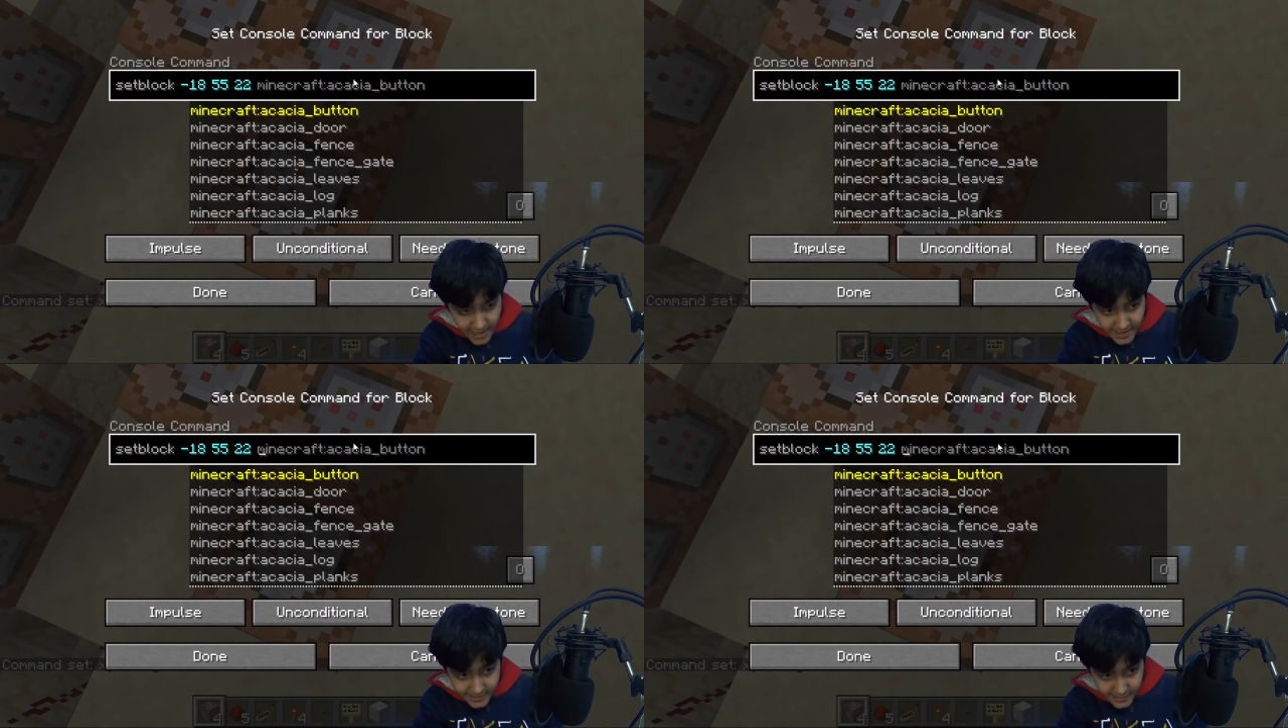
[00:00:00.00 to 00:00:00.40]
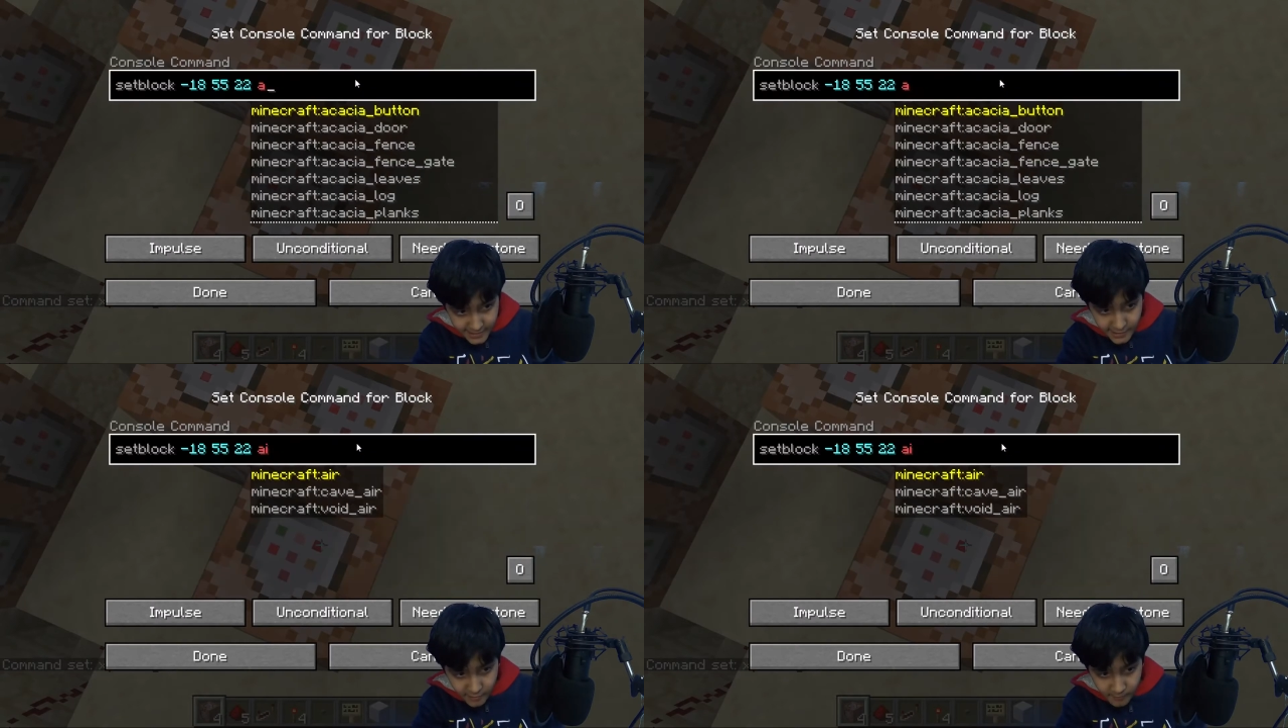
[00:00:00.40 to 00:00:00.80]
a
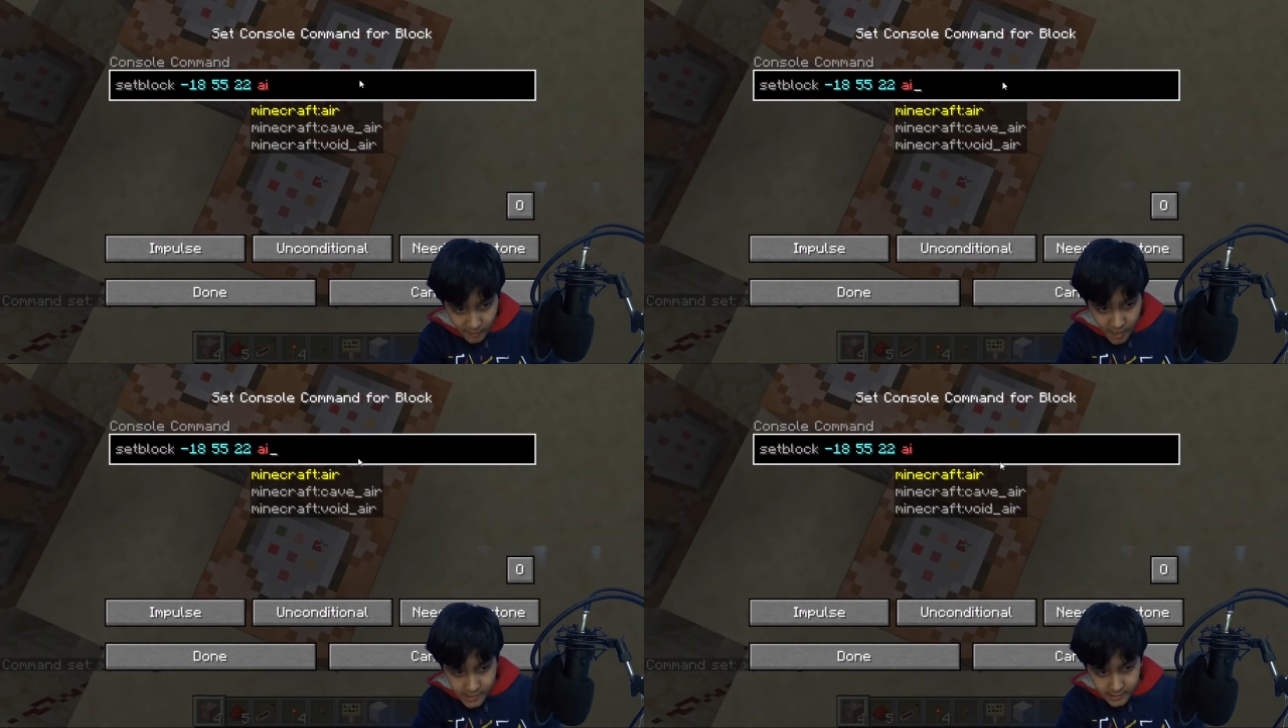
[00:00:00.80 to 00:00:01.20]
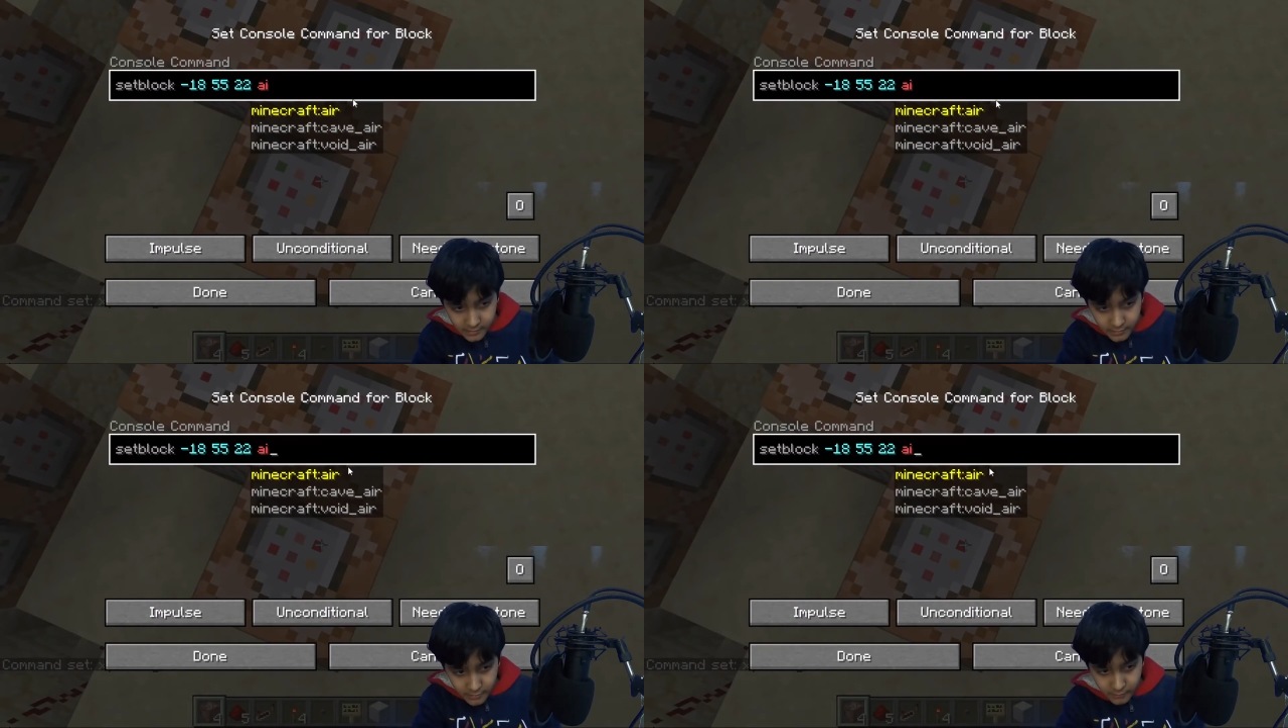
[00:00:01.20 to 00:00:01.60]
air
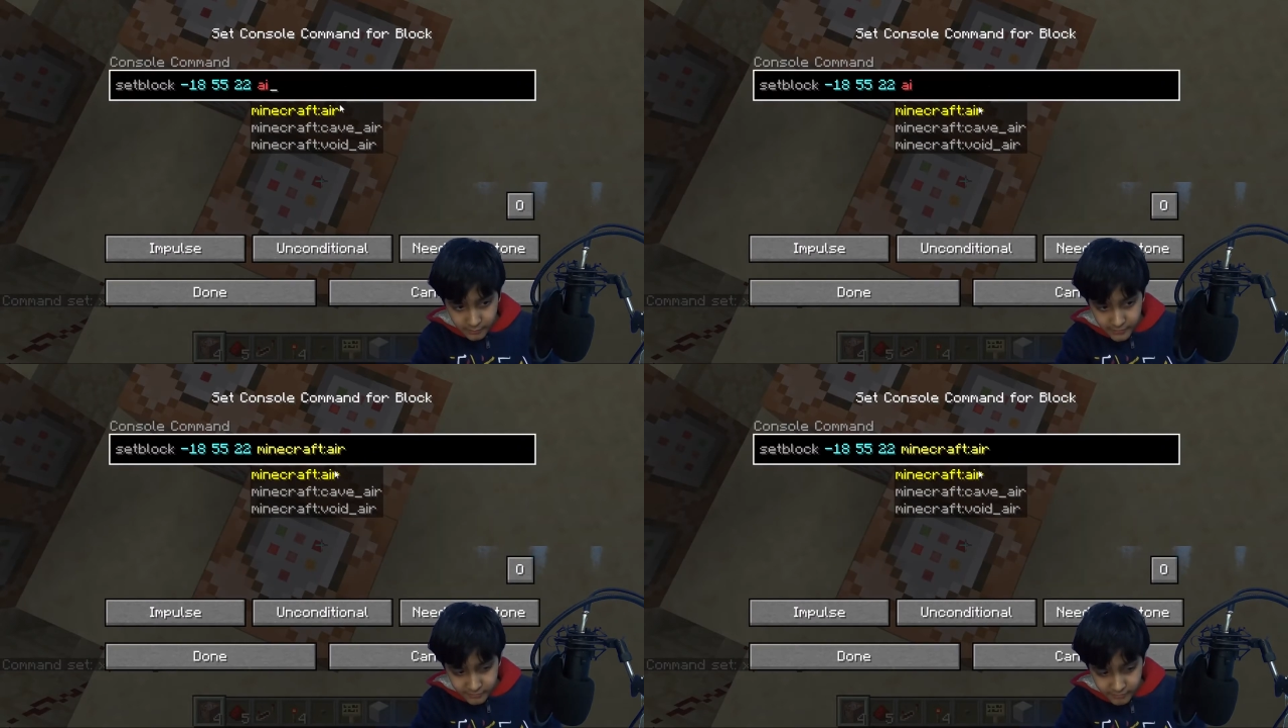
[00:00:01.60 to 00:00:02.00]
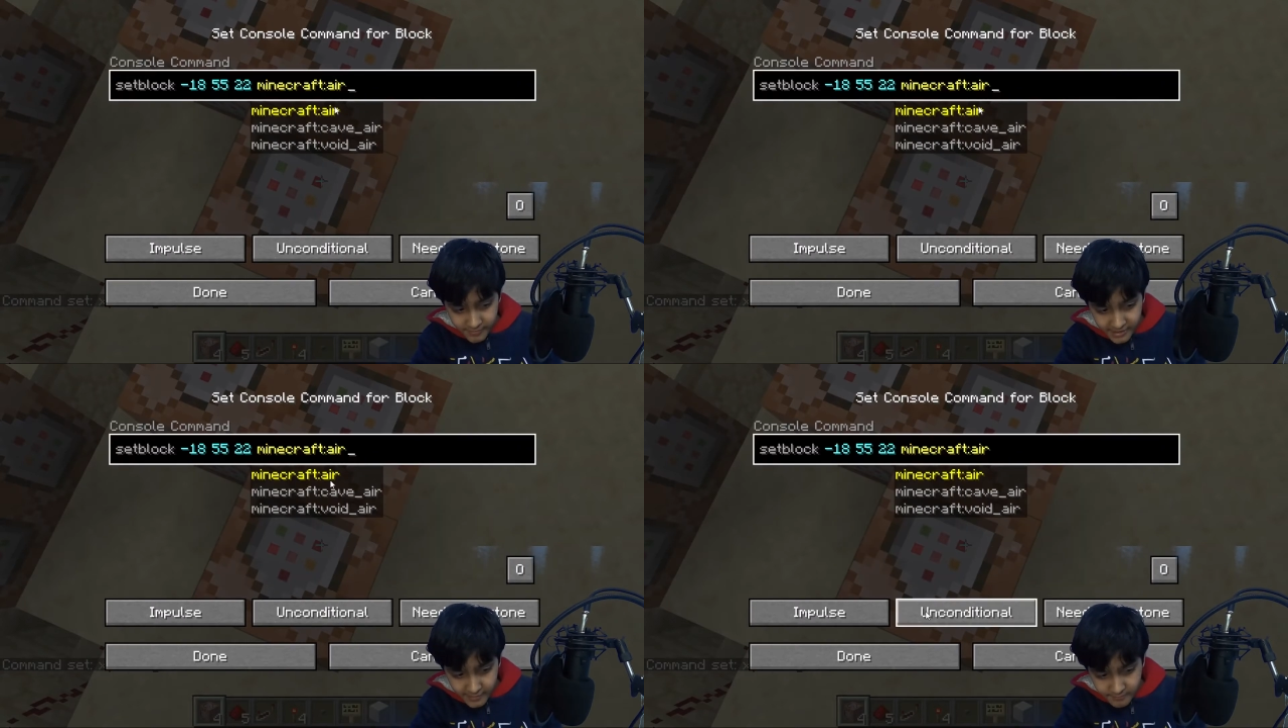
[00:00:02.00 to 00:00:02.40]
block, so it will
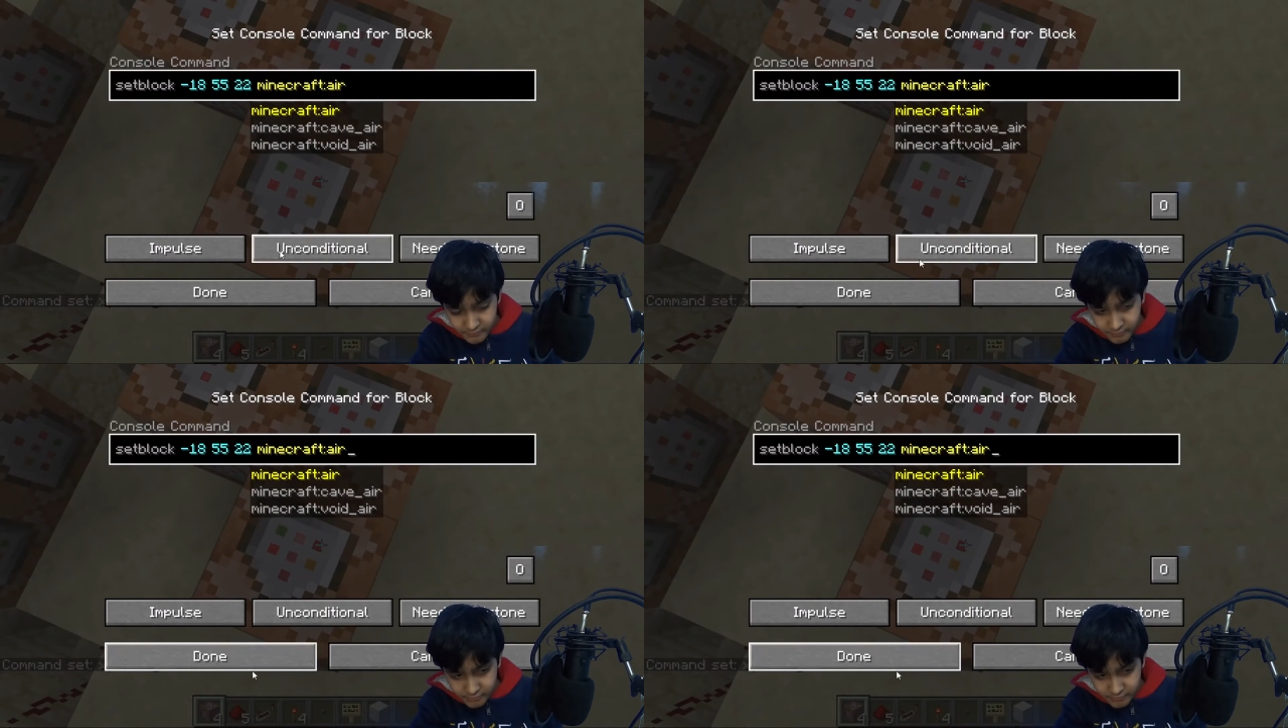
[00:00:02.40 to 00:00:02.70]
become